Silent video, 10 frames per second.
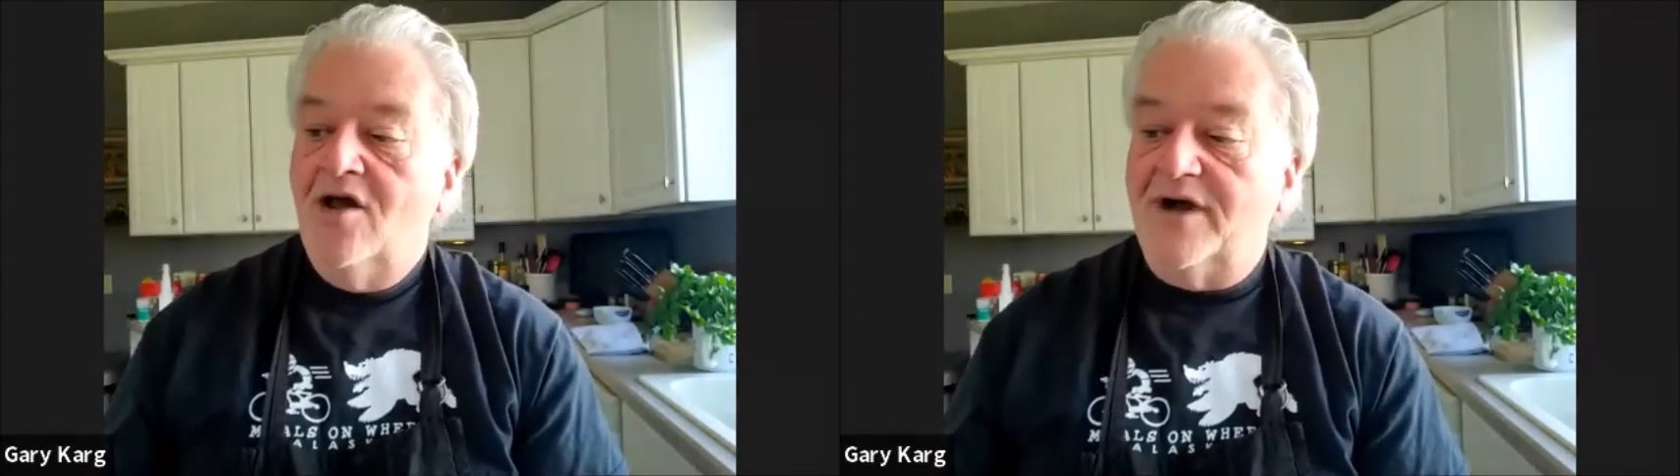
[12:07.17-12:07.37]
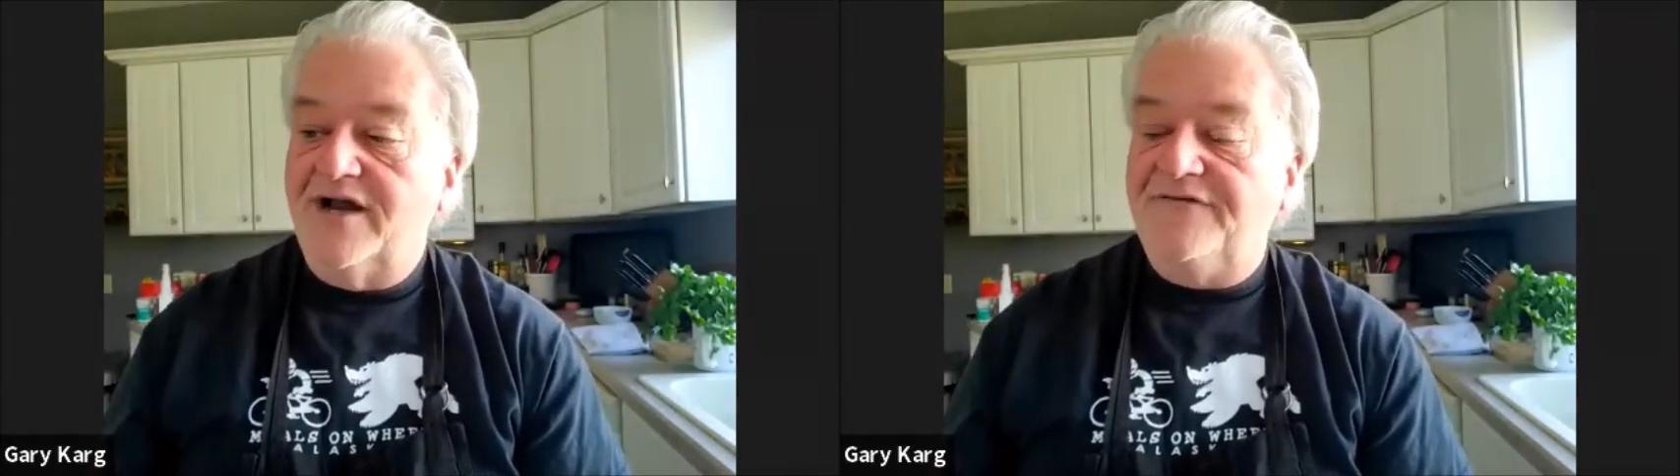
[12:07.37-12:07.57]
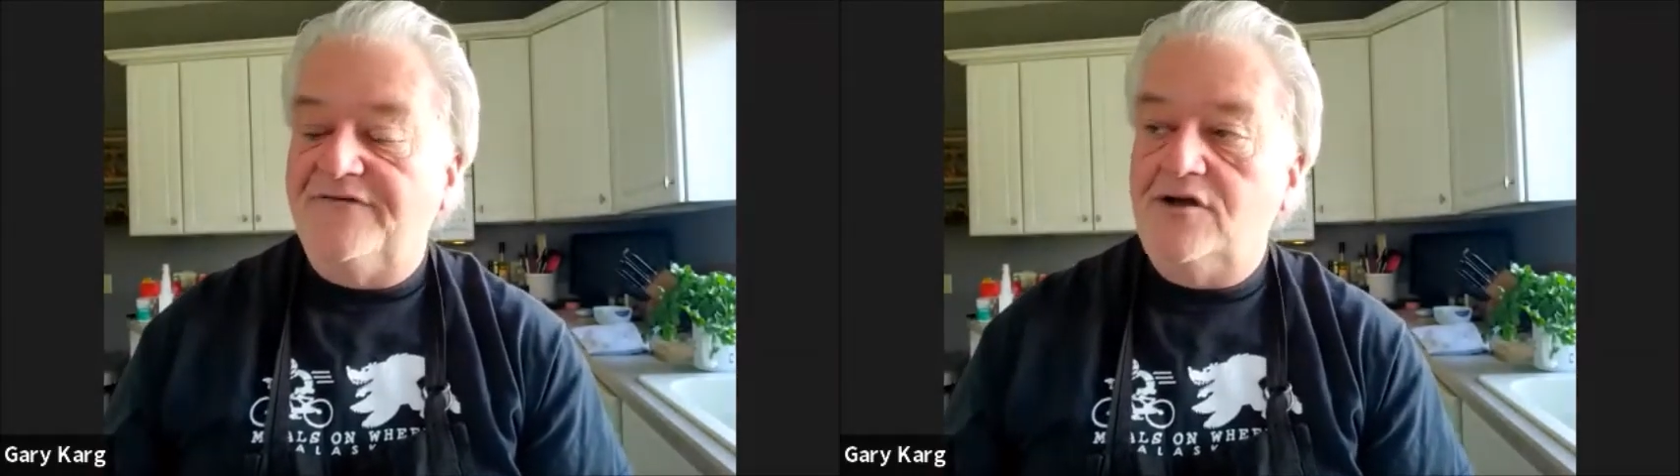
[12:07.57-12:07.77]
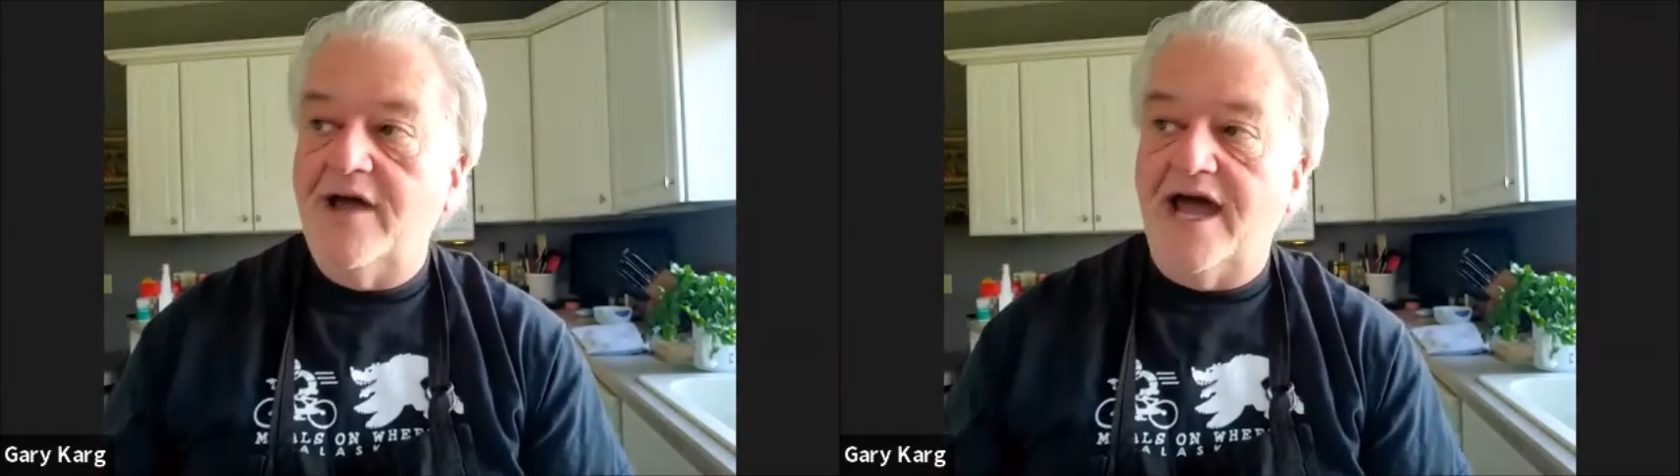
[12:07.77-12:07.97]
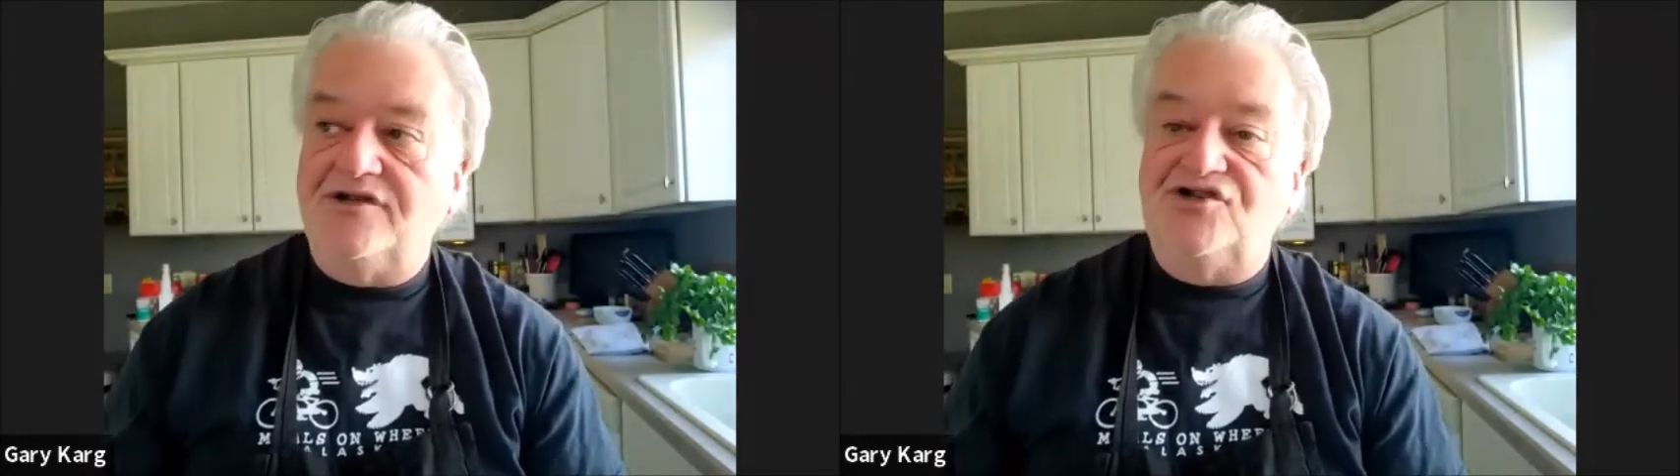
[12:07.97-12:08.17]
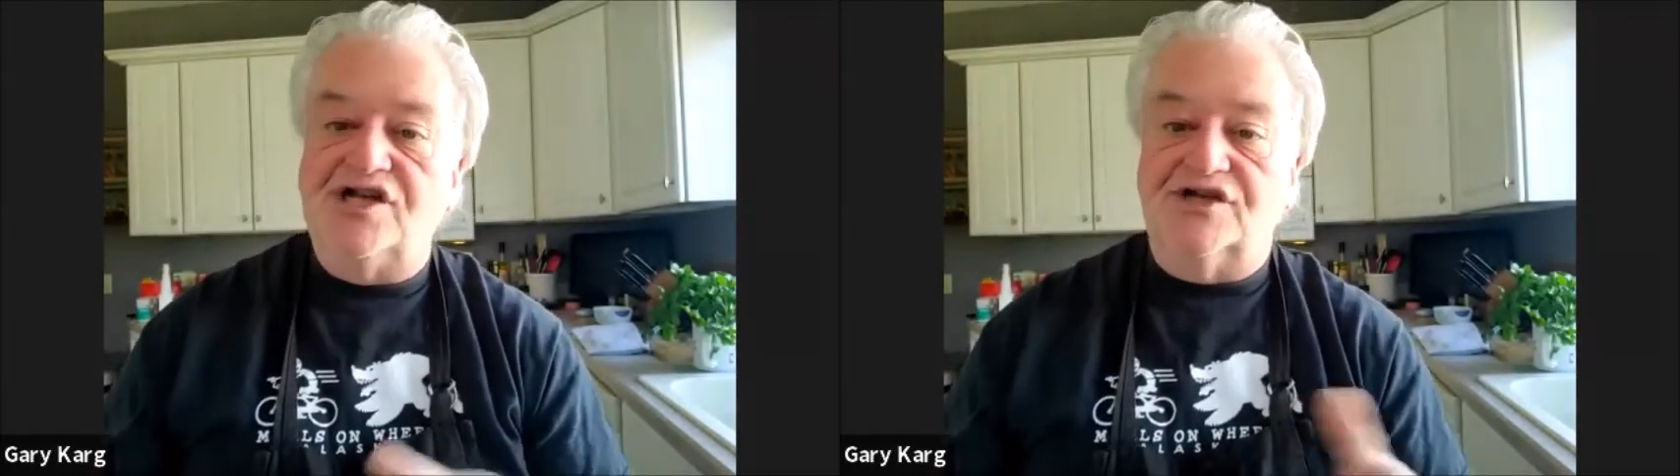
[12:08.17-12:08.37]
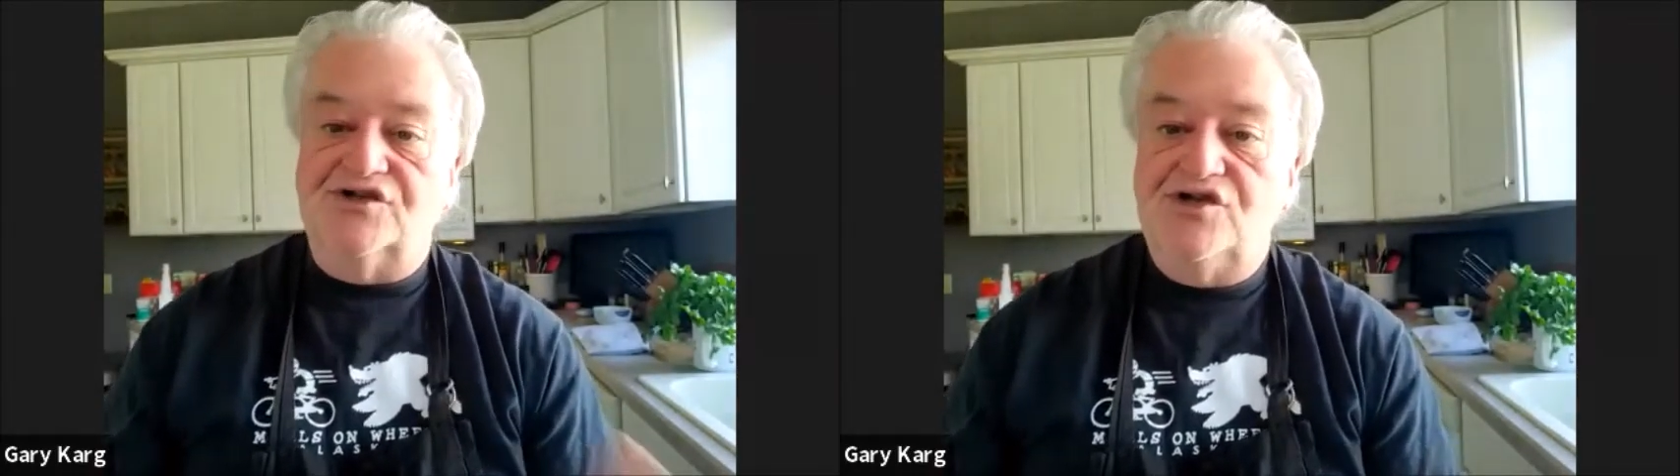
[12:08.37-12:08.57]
But if you had chicken